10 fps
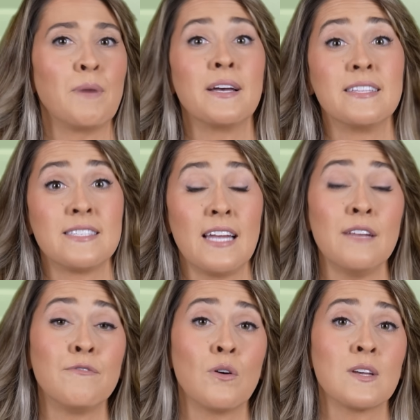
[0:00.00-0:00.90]
but
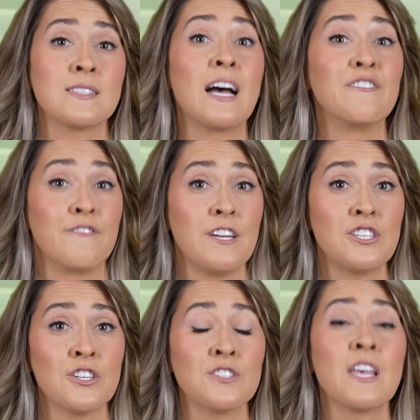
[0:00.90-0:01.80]
instead focused on
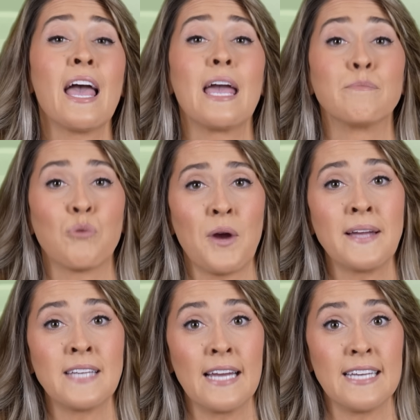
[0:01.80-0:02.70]
features and
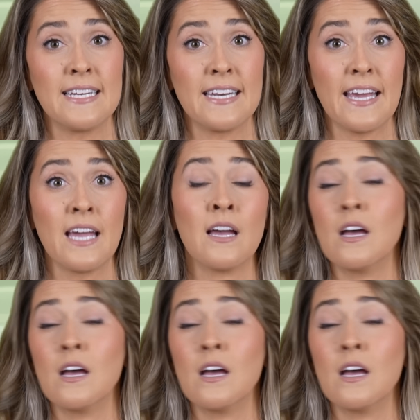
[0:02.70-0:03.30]
brand identity.